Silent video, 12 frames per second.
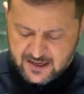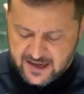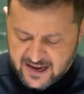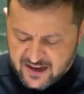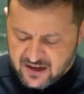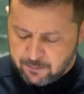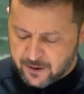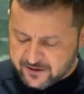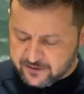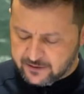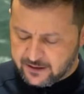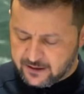Any
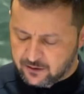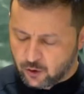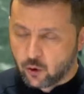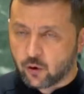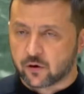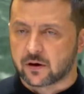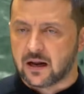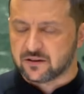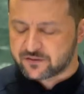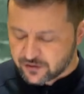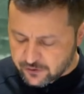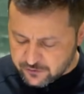parallel or
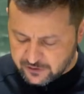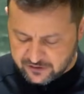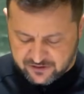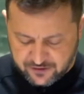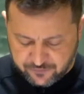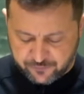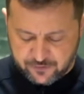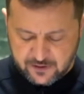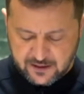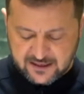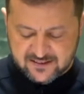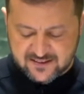alternative
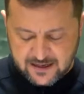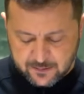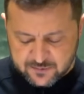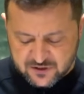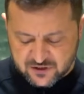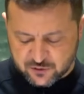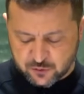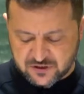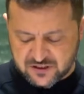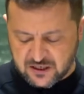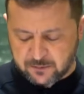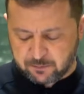attempts to
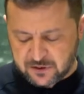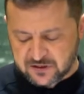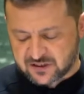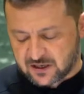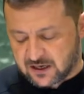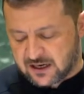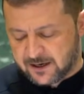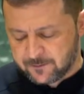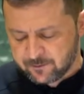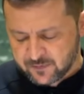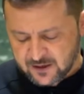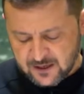seek peace
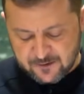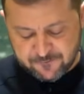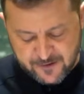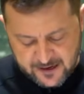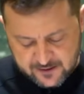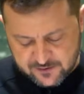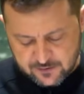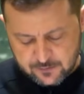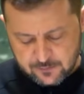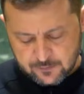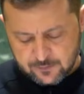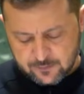are, in fact,
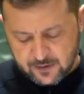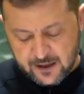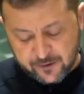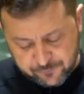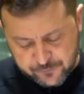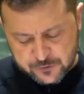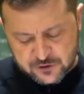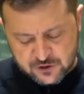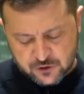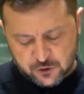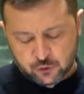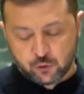
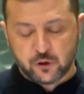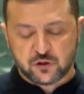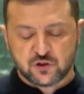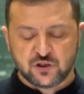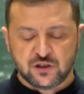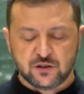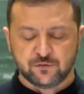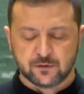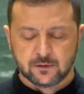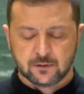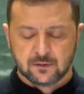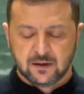efforts to
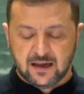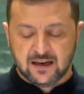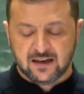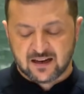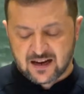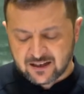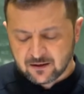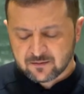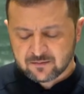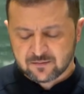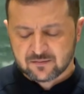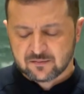achieve a
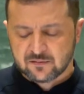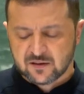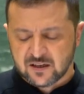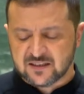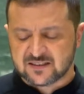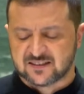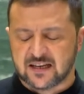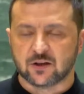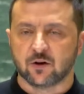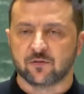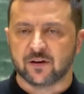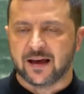lull
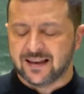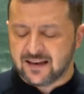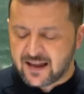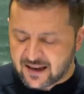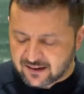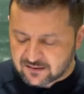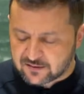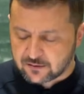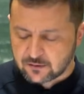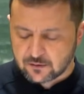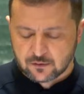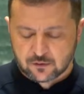instead of an
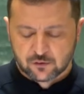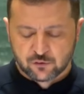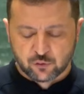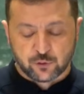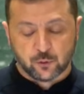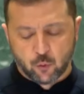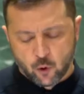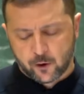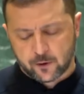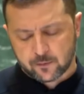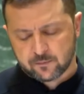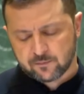end to the
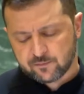war.